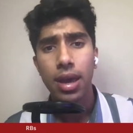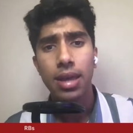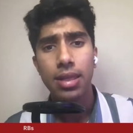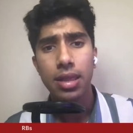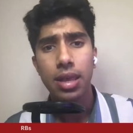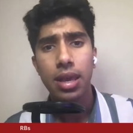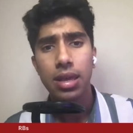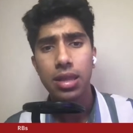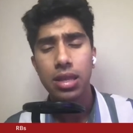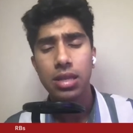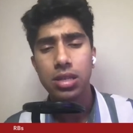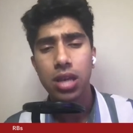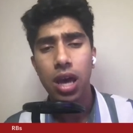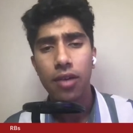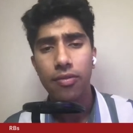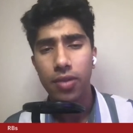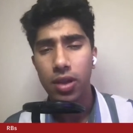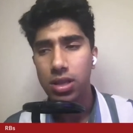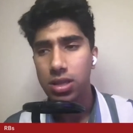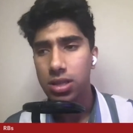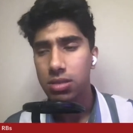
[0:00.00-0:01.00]
in this
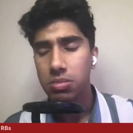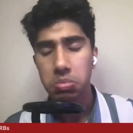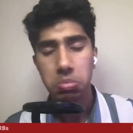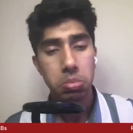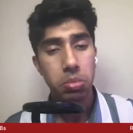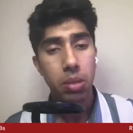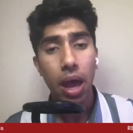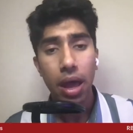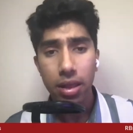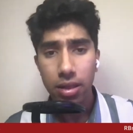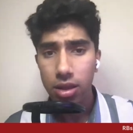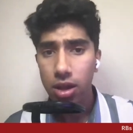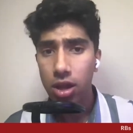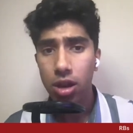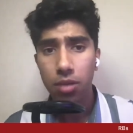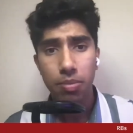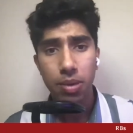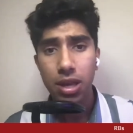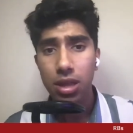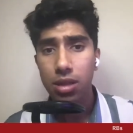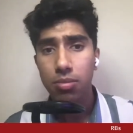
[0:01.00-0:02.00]
offense. Not going
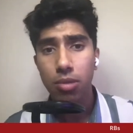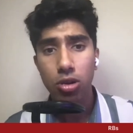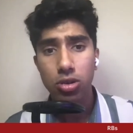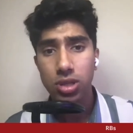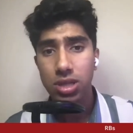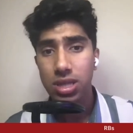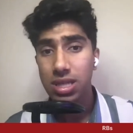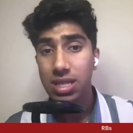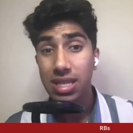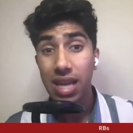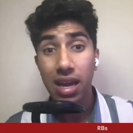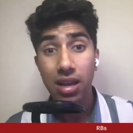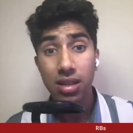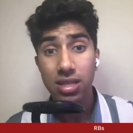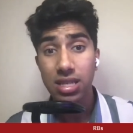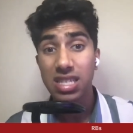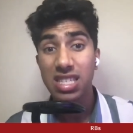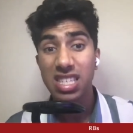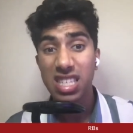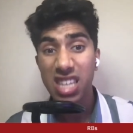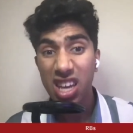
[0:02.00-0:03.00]
to be the most
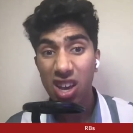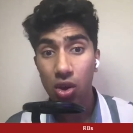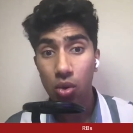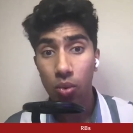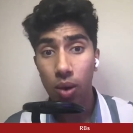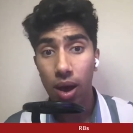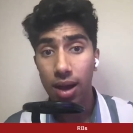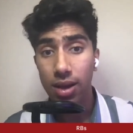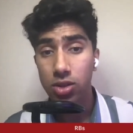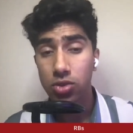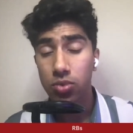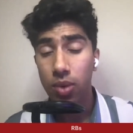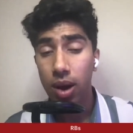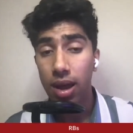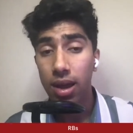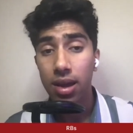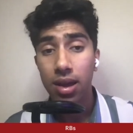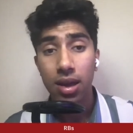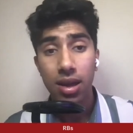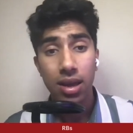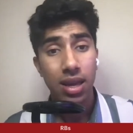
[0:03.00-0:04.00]
talented skill wise,
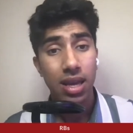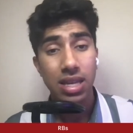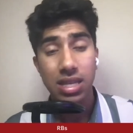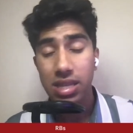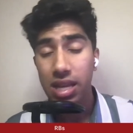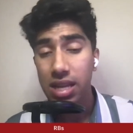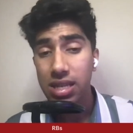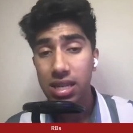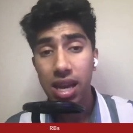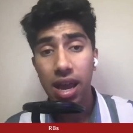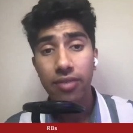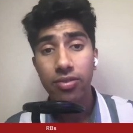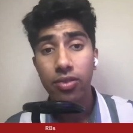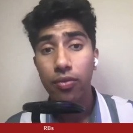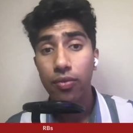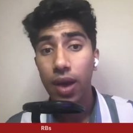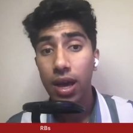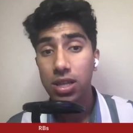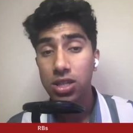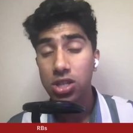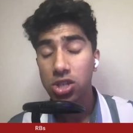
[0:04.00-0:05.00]
right? He doesn't have the
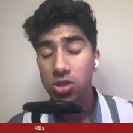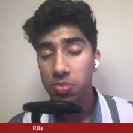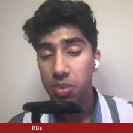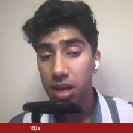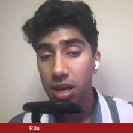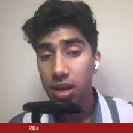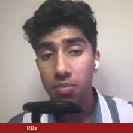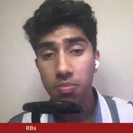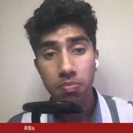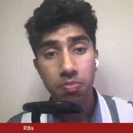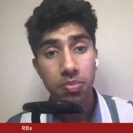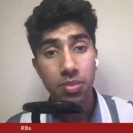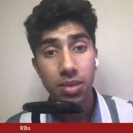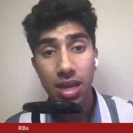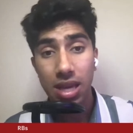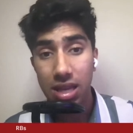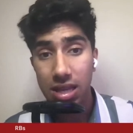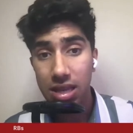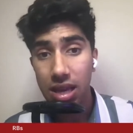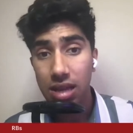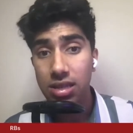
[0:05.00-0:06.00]
fastest speed.
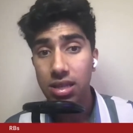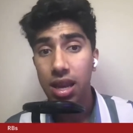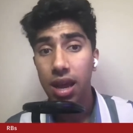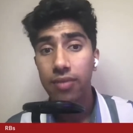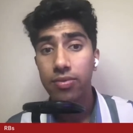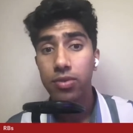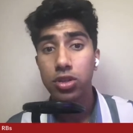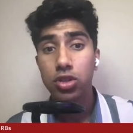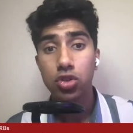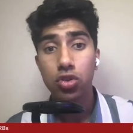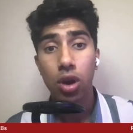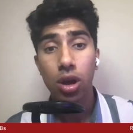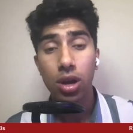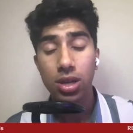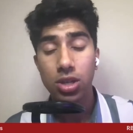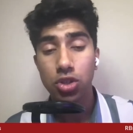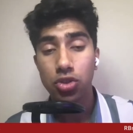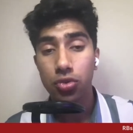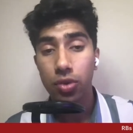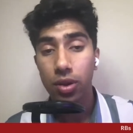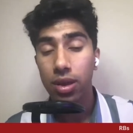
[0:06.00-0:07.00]
He doesn't have the
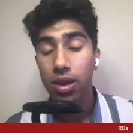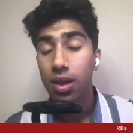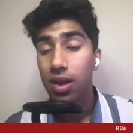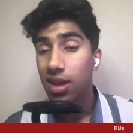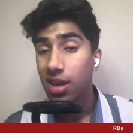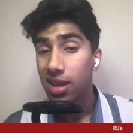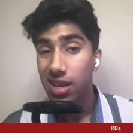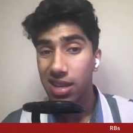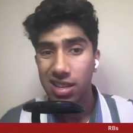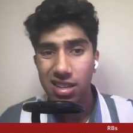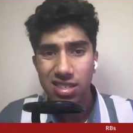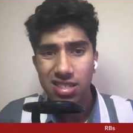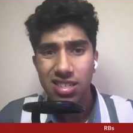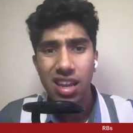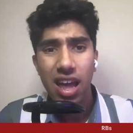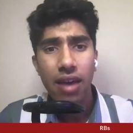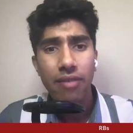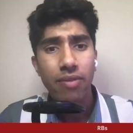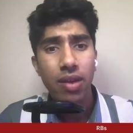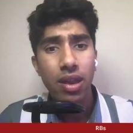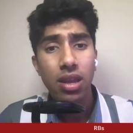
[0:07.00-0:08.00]
strongest strength. Doesn't
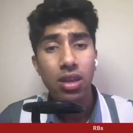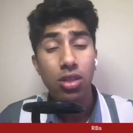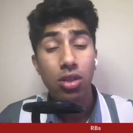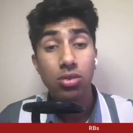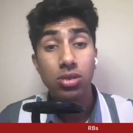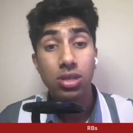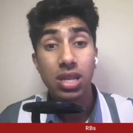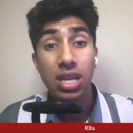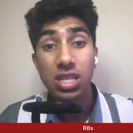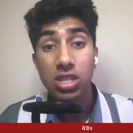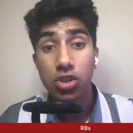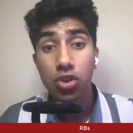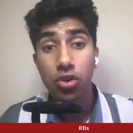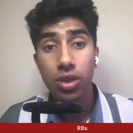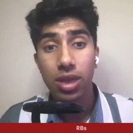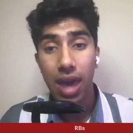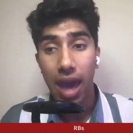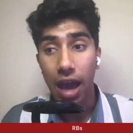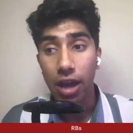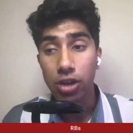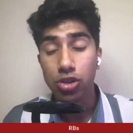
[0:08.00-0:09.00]
have any of those
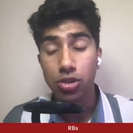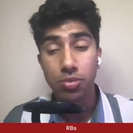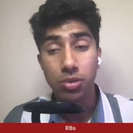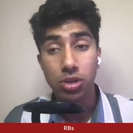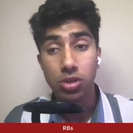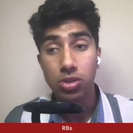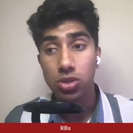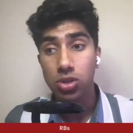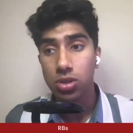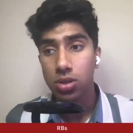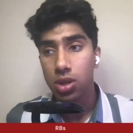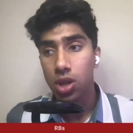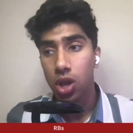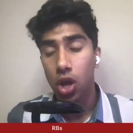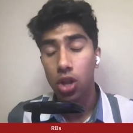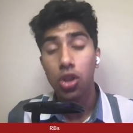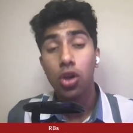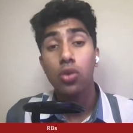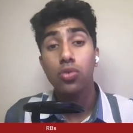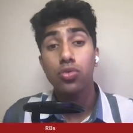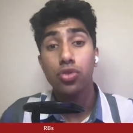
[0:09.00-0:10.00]
necessary attributes.
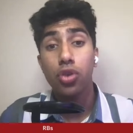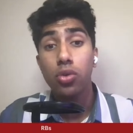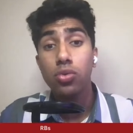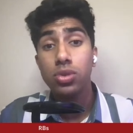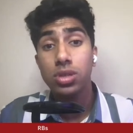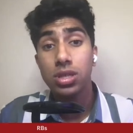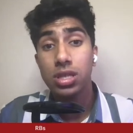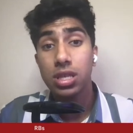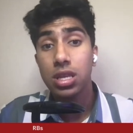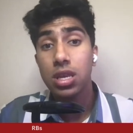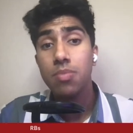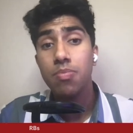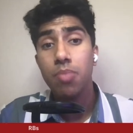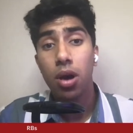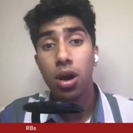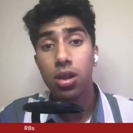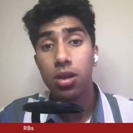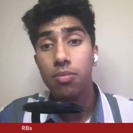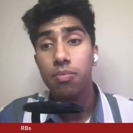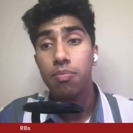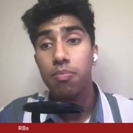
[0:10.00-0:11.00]
Although don't sleep
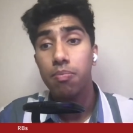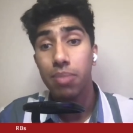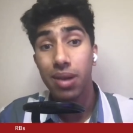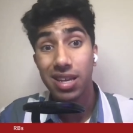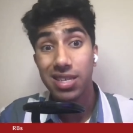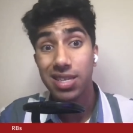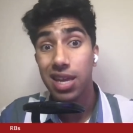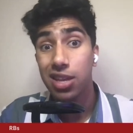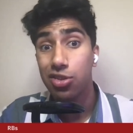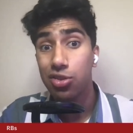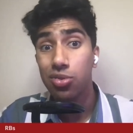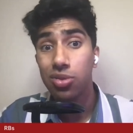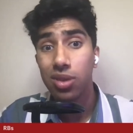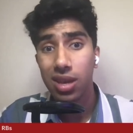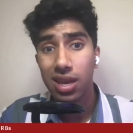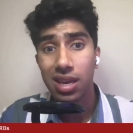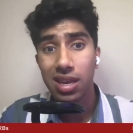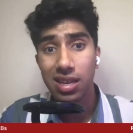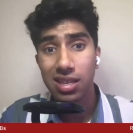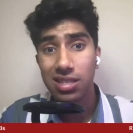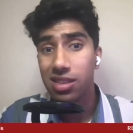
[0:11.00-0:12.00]
on him because I do
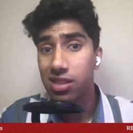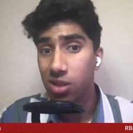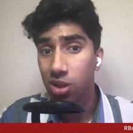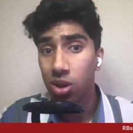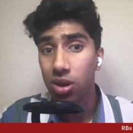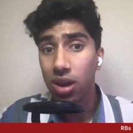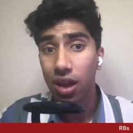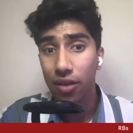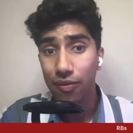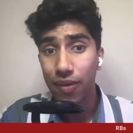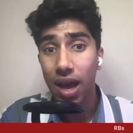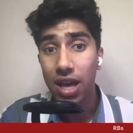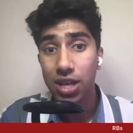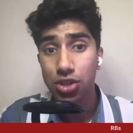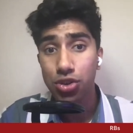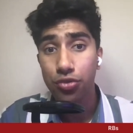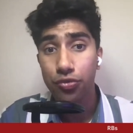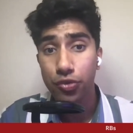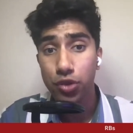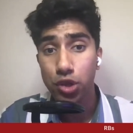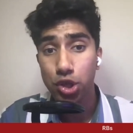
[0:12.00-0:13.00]
think he's looking
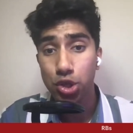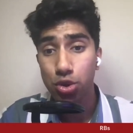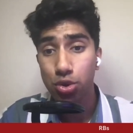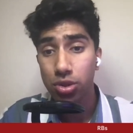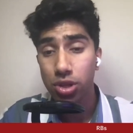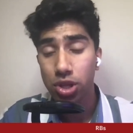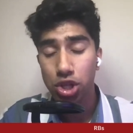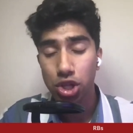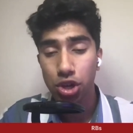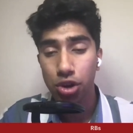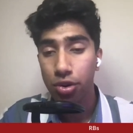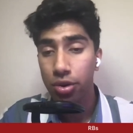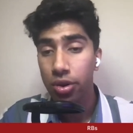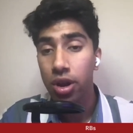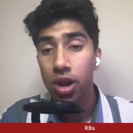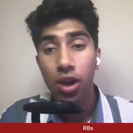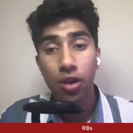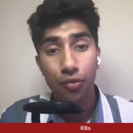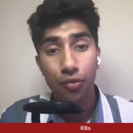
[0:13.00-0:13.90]
faster for sure this year,